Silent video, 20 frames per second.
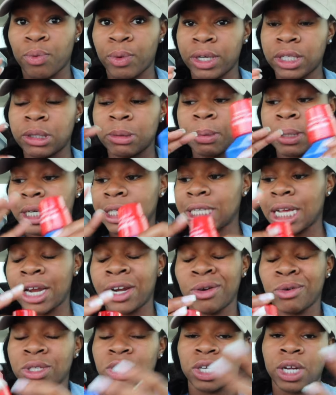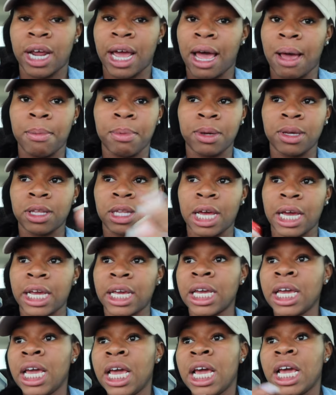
rinse because i know it's gonna happen like